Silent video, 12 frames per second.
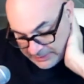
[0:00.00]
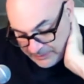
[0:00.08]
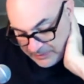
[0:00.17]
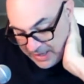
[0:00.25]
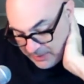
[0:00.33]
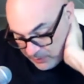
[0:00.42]

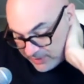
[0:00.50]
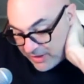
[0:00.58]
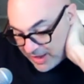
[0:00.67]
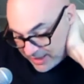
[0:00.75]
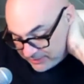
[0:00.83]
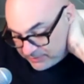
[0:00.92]
And we've
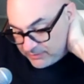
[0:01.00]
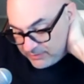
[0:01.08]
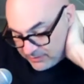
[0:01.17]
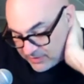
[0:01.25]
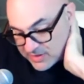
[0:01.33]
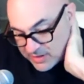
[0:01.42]
had
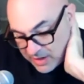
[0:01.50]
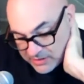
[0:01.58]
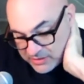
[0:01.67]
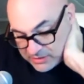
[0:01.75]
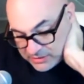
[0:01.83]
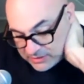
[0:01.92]

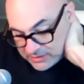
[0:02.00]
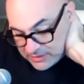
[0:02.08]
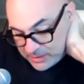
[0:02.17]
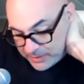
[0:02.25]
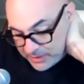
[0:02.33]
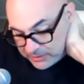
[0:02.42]
discussions
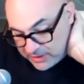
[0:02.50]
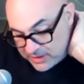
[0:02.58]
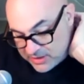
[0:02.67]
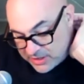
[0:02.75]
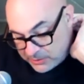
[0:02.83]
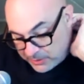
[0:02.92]
about
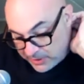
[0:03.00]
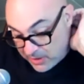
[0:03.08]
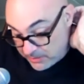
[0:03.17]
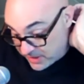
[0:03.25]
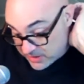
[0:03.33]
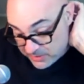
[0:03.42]
continuing on
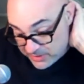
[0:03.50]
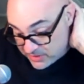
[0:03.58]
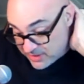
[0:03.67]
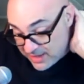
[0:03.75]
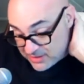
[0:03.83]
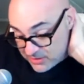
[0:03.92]
because we just had so